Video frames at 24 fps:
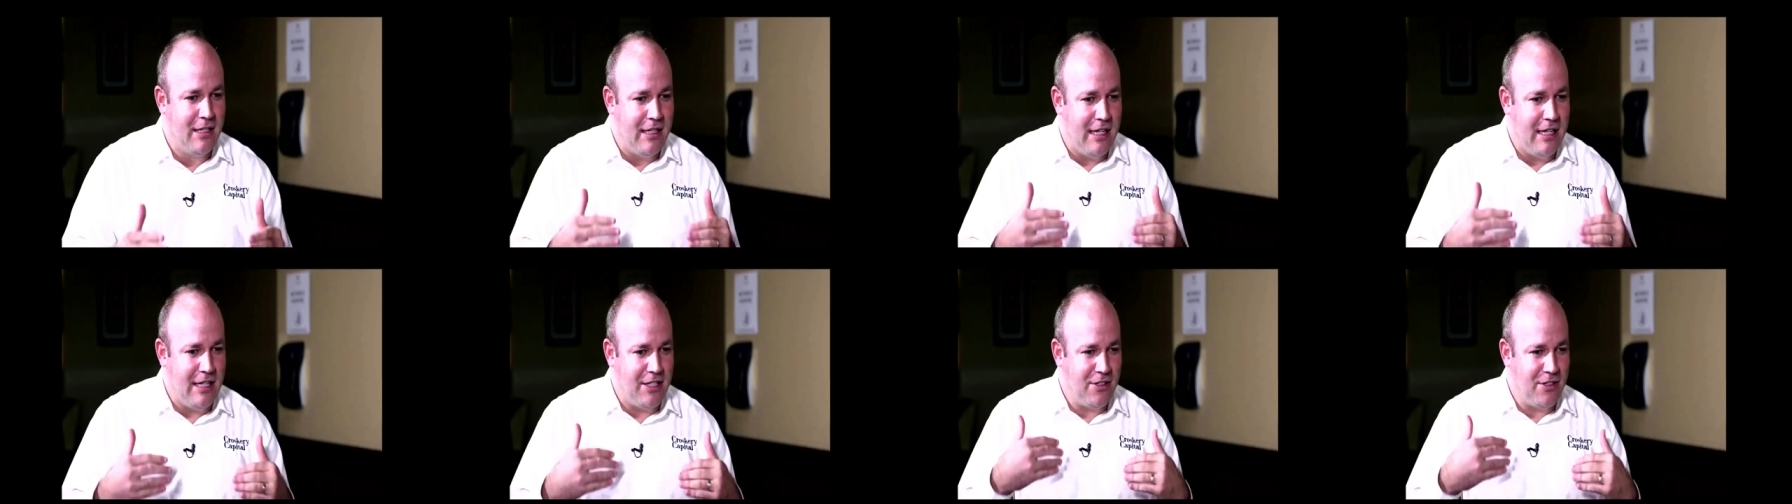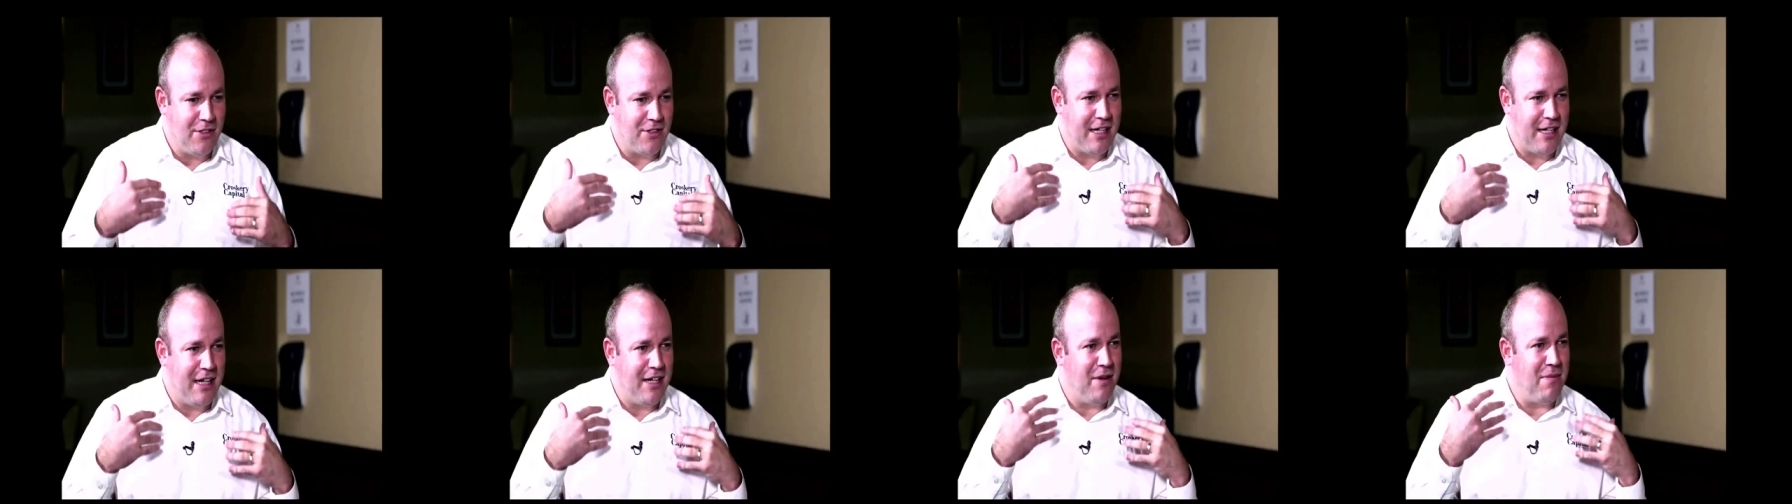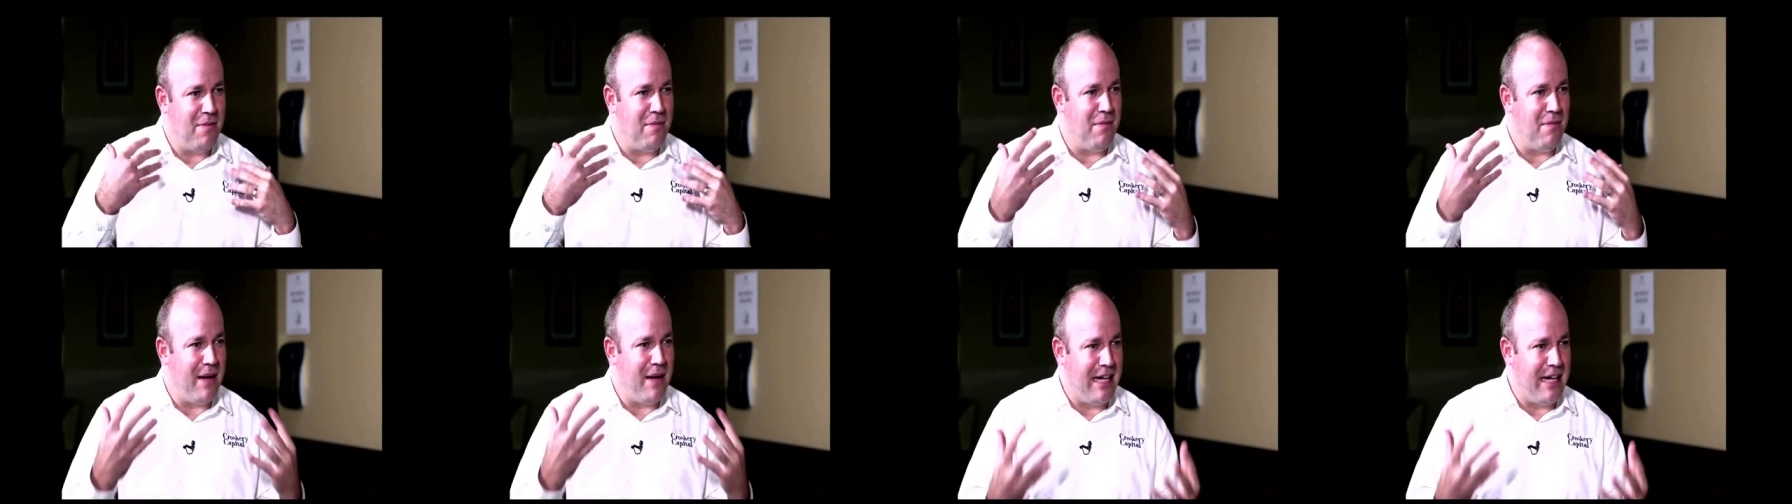It's just kind of
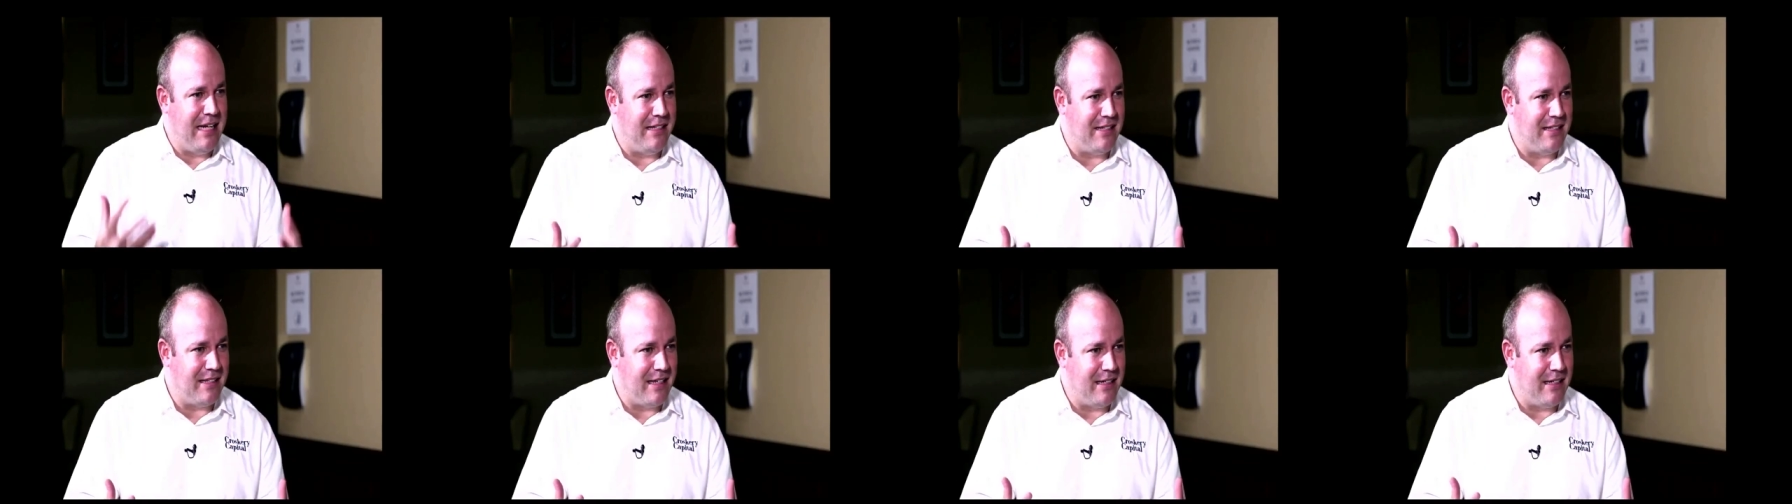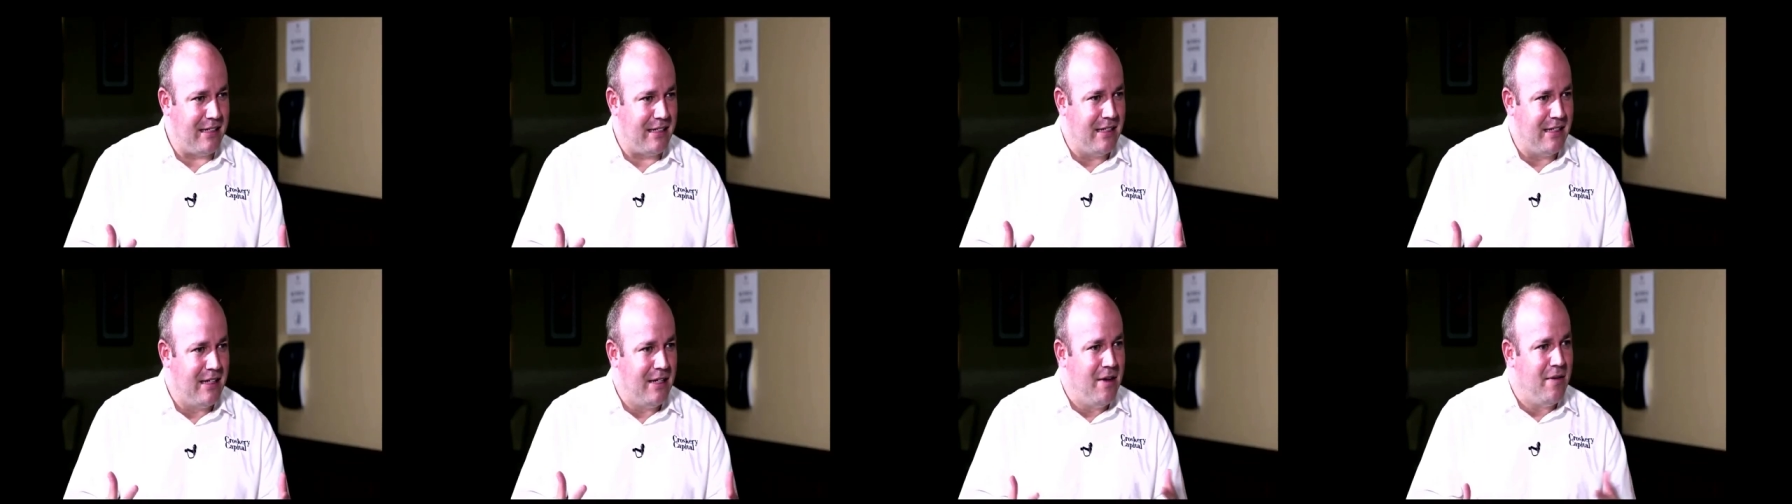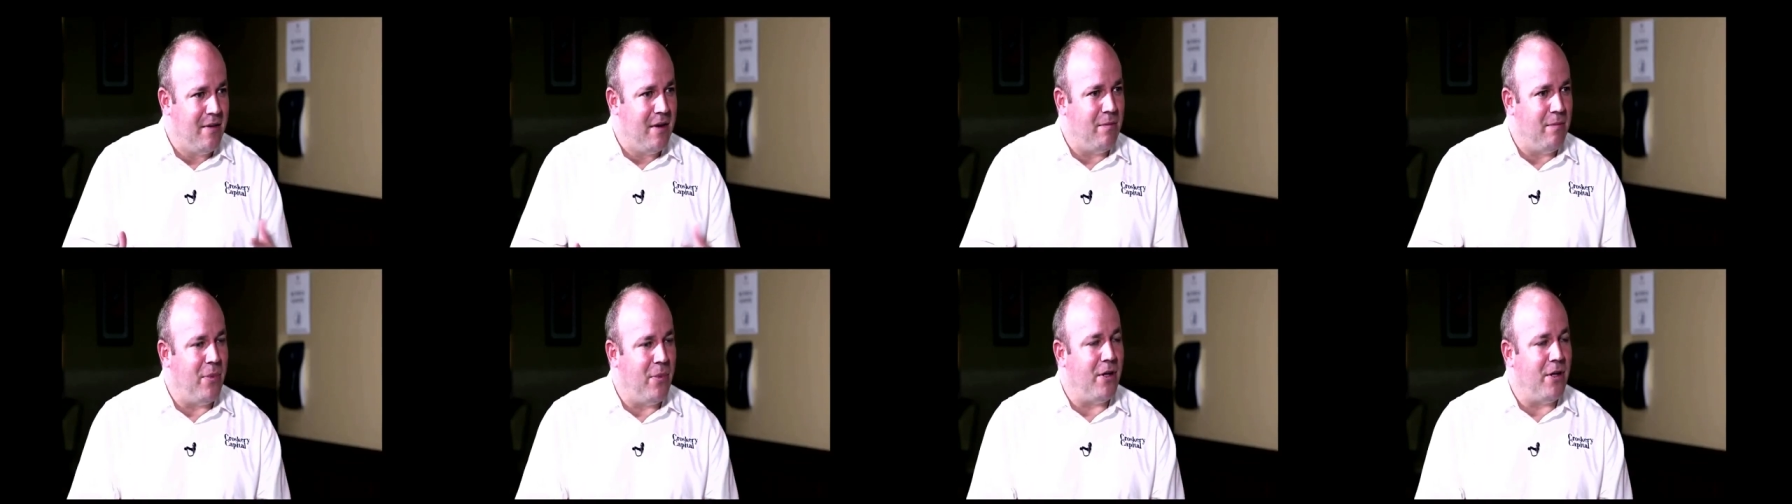mindset.